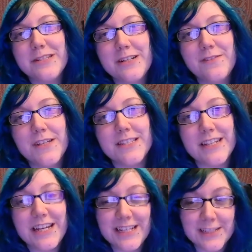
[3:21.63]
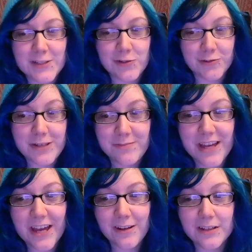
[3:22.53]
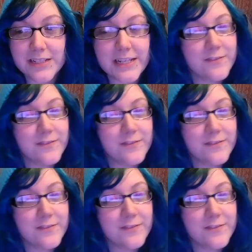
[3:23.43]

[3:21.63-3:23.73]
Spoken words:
service and I get screamed at all day